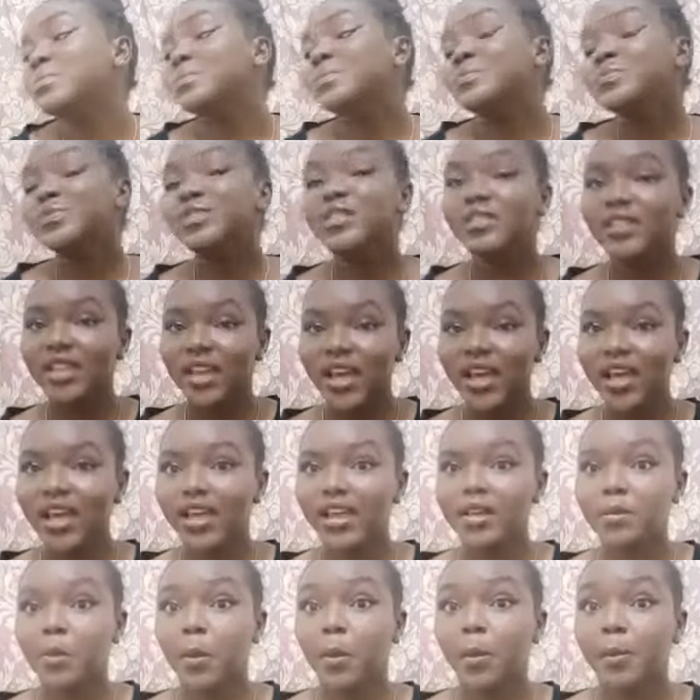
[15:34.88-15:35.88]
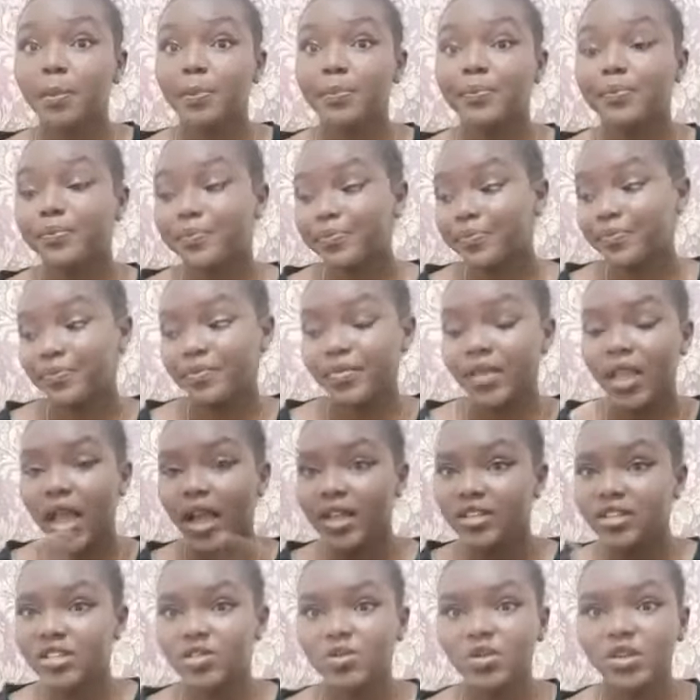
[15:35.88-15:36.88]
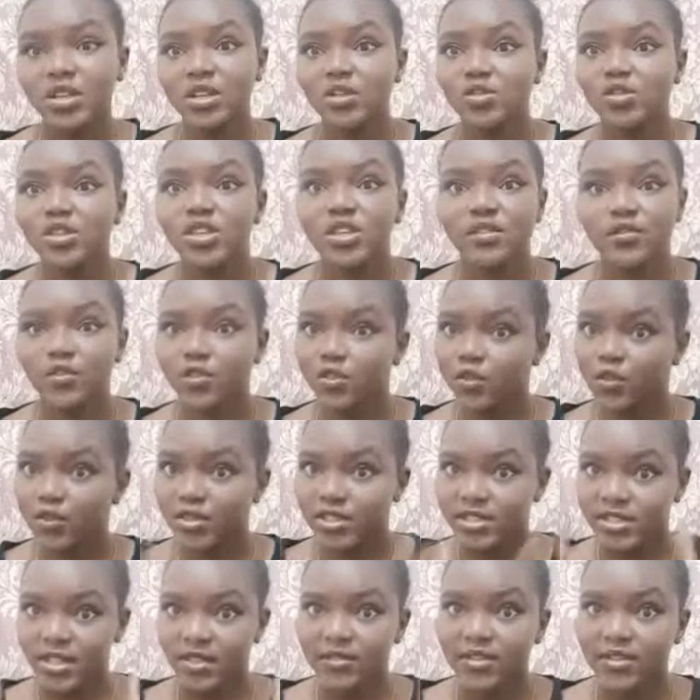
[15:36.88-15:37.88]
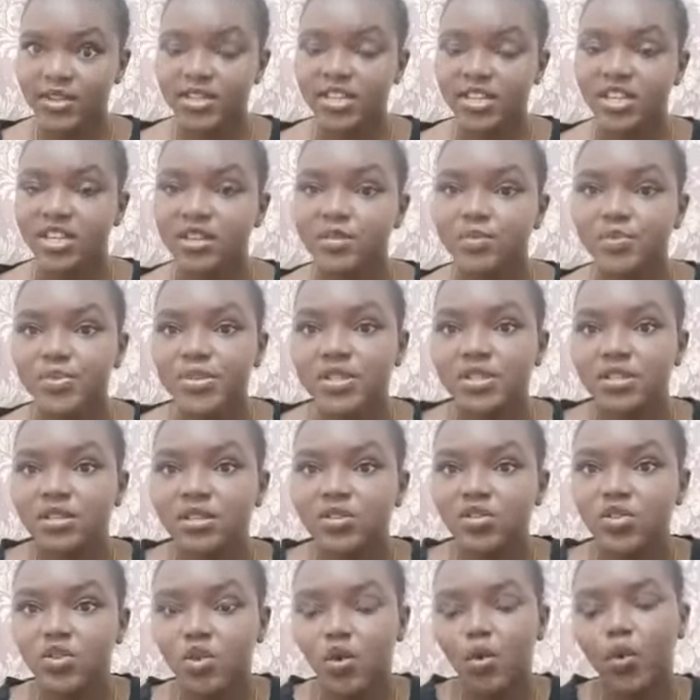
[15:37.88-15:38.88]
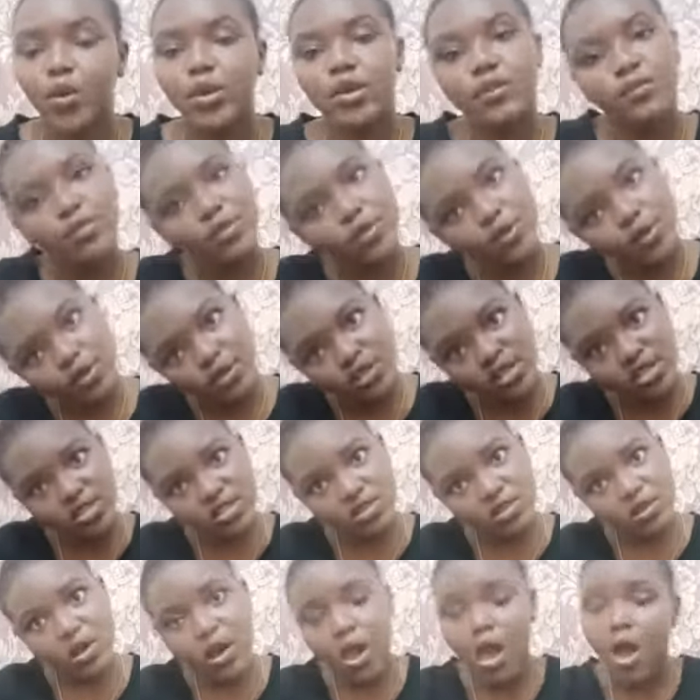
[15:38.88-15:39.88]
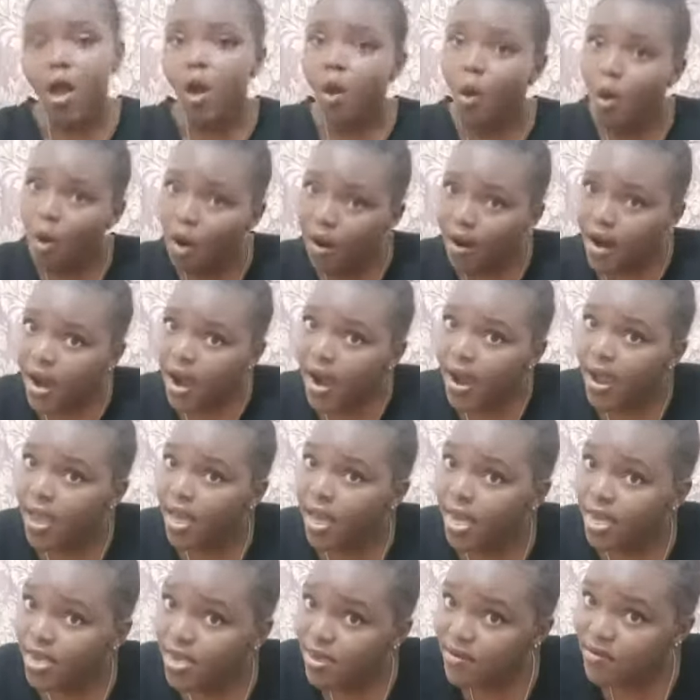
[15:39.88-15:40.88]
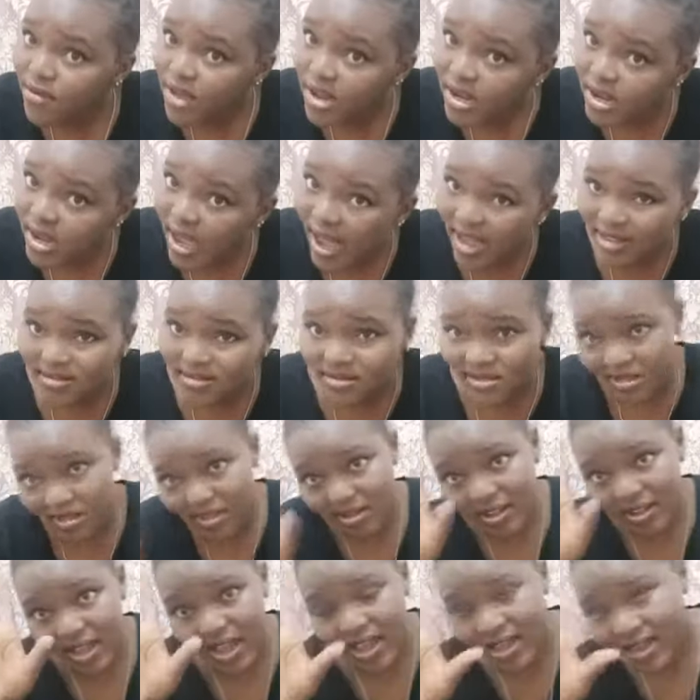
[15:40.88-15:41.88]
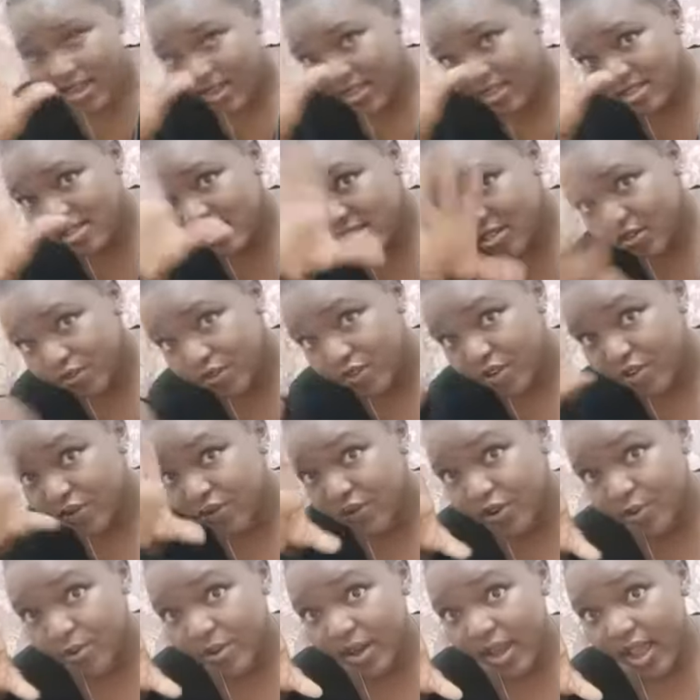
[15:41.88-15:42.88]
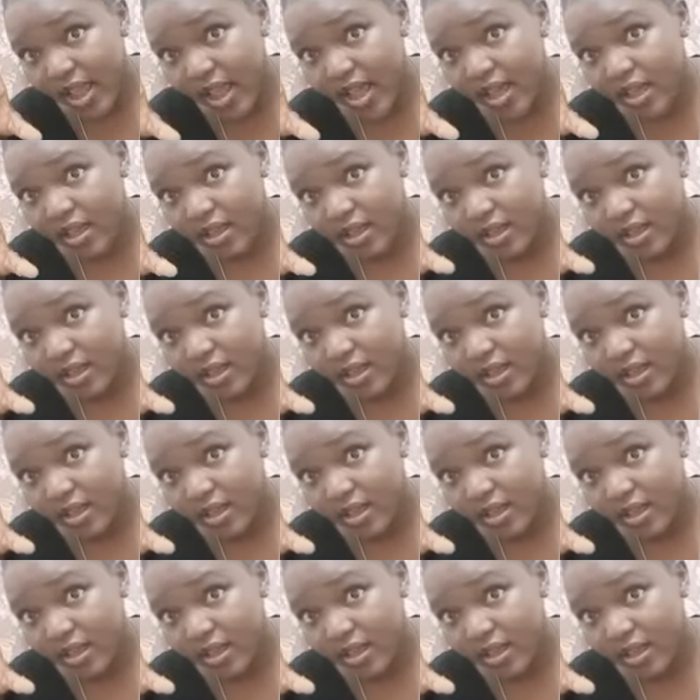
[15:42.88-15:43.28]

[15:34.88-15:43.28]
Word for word: Today, I just wanted to give you those seven tips. So if you notice even a slightly different from a guy,